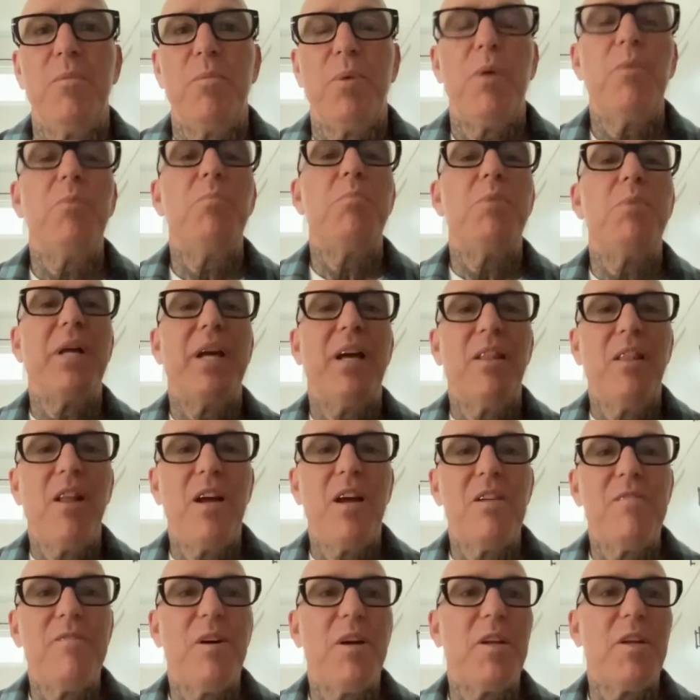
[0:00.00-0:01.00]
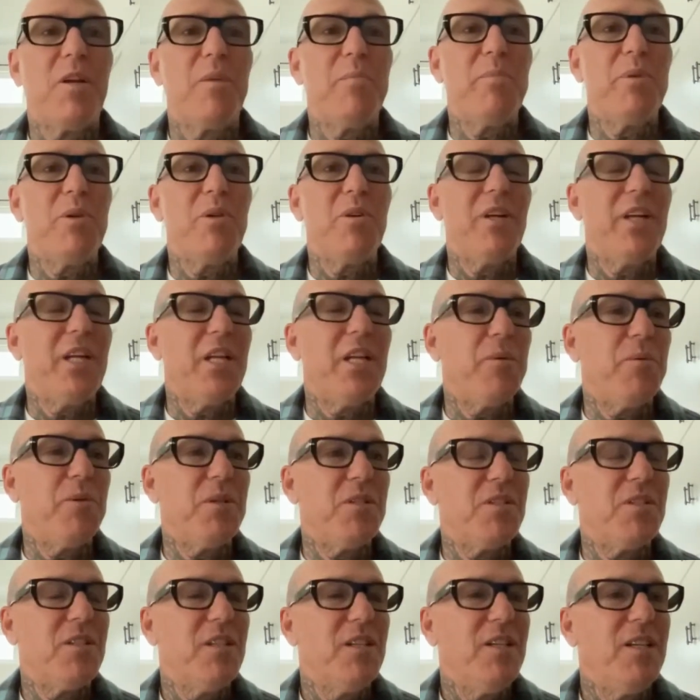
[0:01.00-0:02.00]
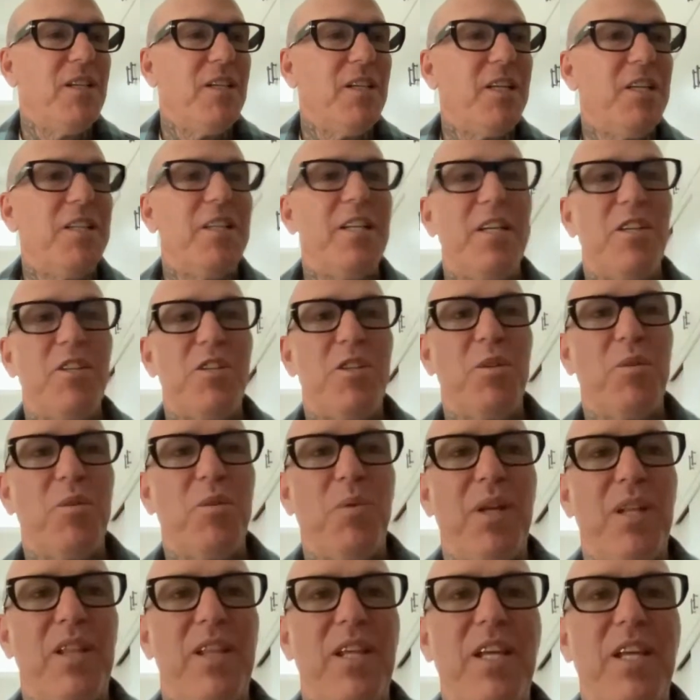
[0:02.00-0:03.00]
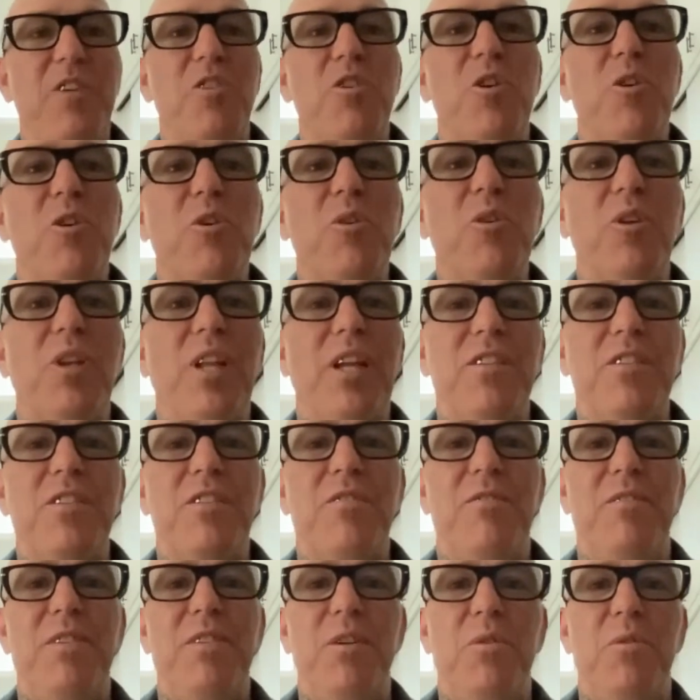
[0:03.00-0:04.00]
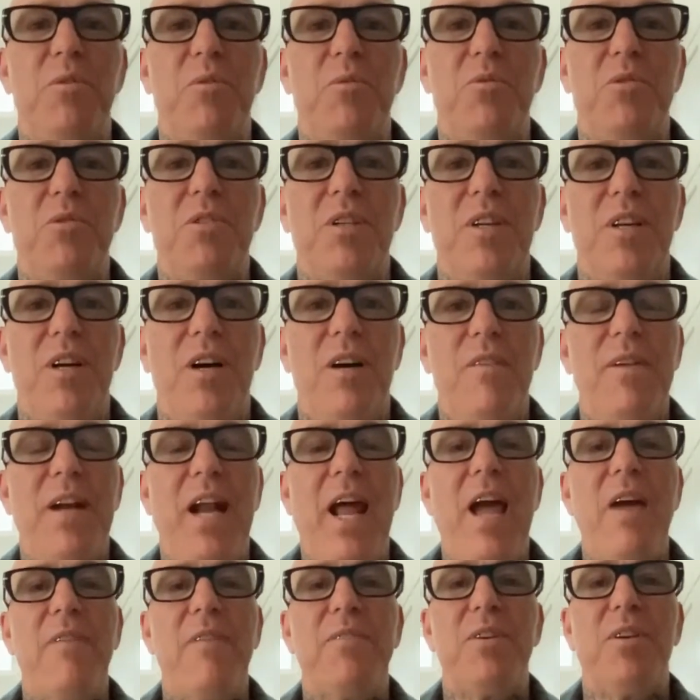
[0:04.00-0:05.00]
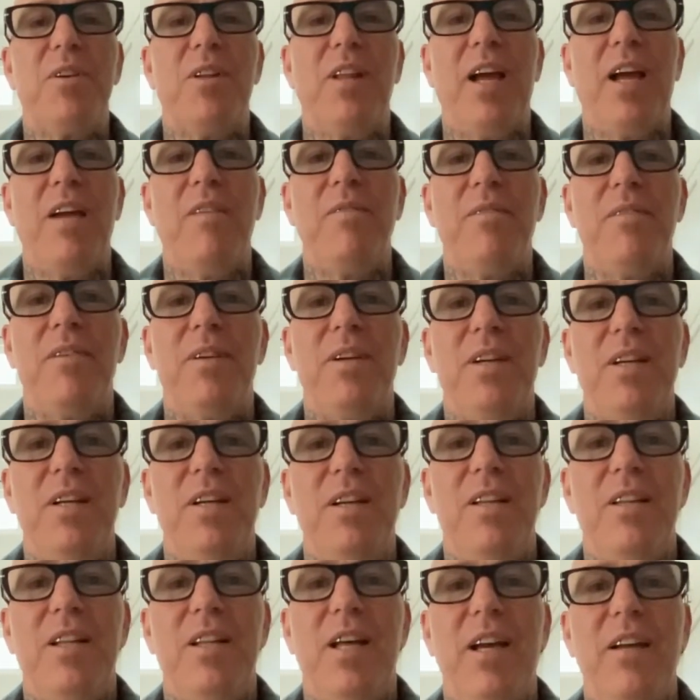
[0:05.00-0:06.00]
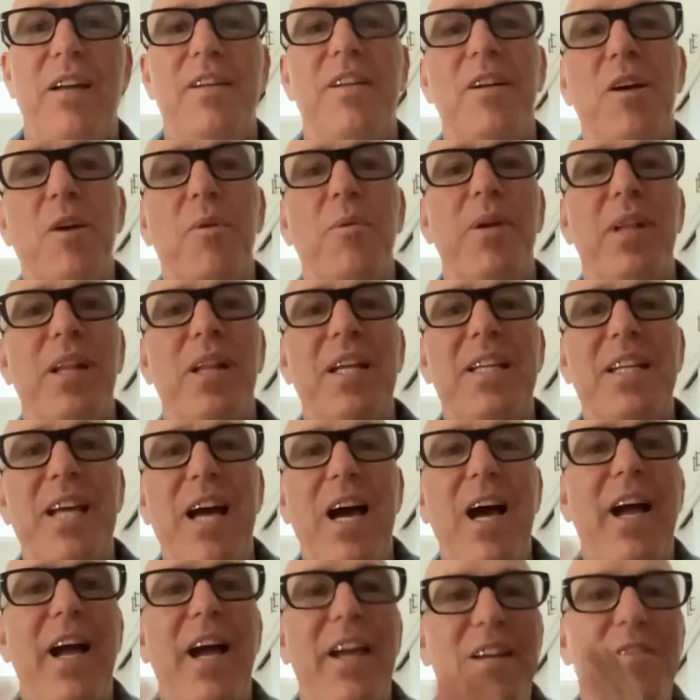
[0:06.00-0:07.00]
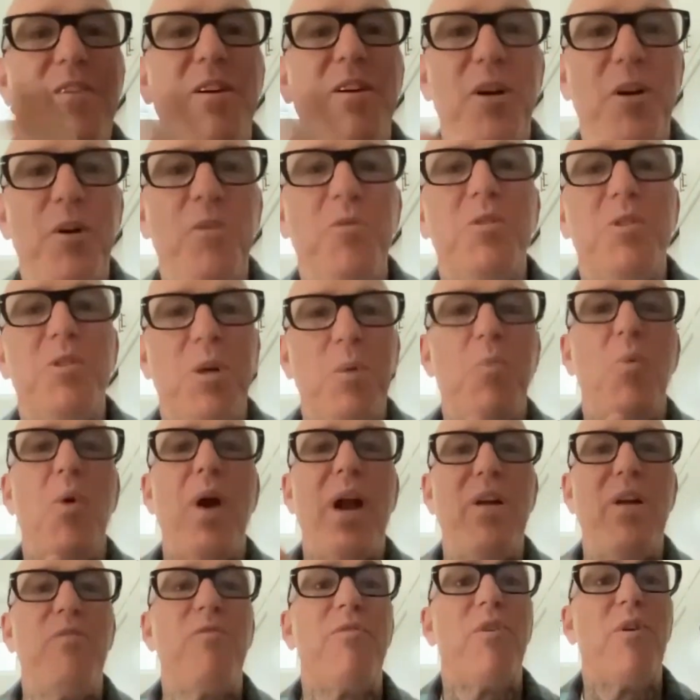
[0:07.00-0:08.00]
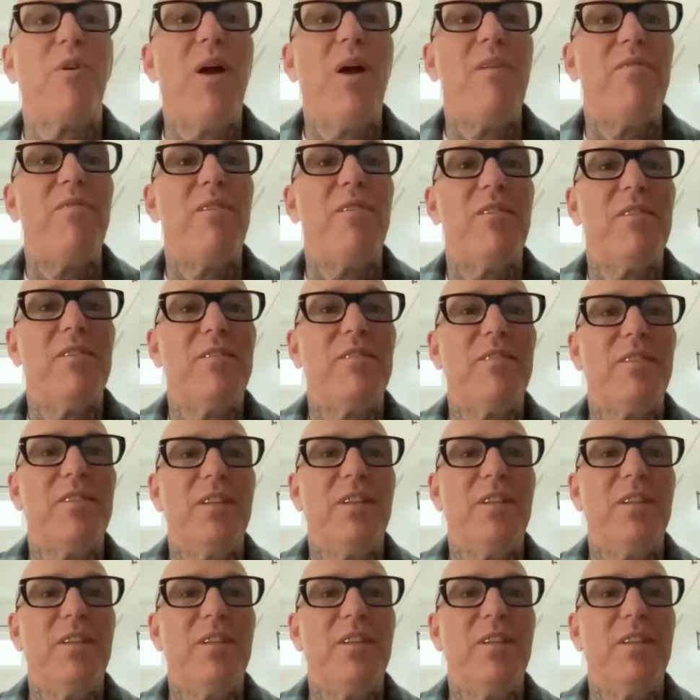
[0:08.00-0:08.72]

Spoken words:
Probably a lot of our community was conditioned with eternalist views of an afterlife, that you don't really die, you go somewhere forever.